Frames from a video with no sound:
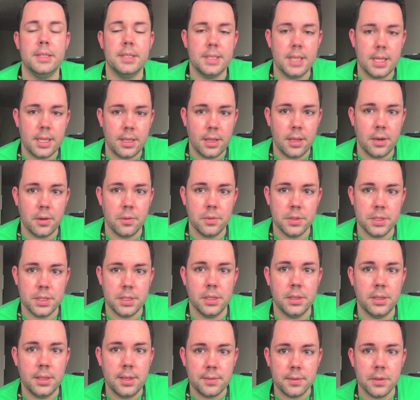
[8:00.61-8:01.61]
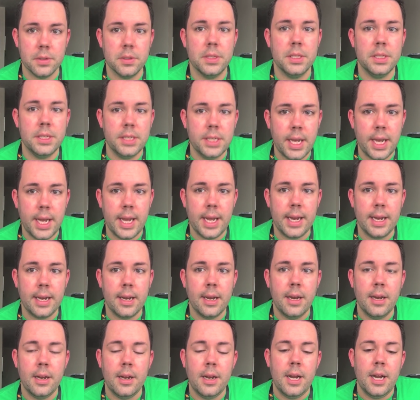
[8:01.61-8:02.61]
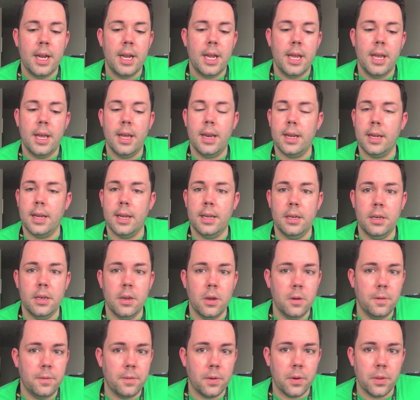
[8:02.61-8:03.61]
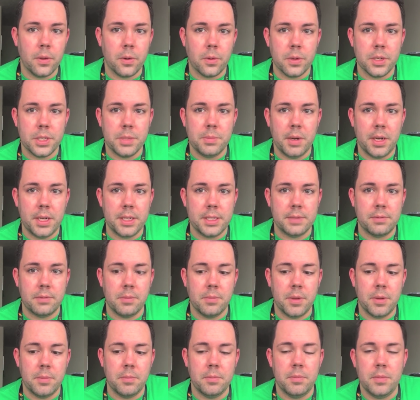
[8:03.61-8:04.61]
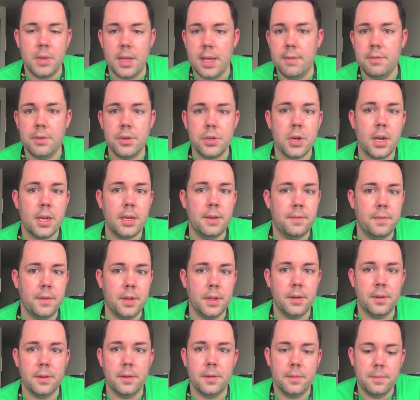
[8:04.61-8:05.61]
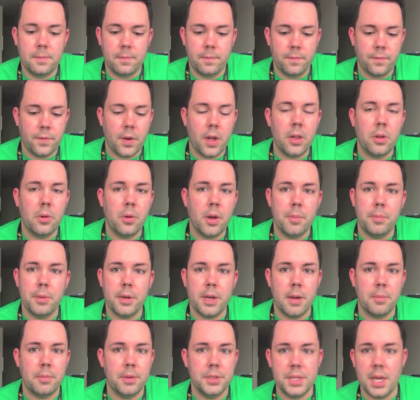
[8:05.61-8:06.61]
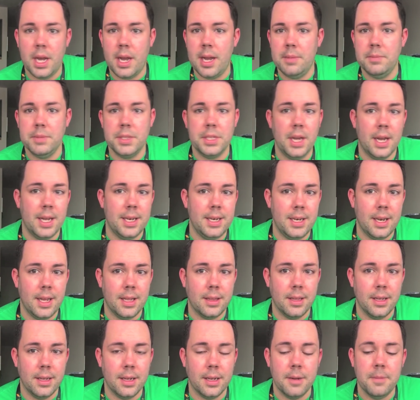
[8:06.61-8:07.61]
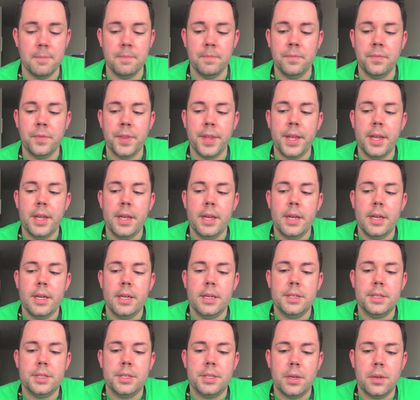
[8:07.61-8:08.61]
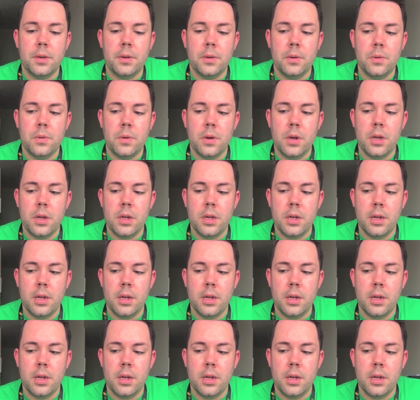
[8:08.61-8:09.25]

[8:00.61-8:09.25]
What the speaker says: It said that it was delivered today. And I got no further response from them. Even tried to follow up a couple times, got nothing. So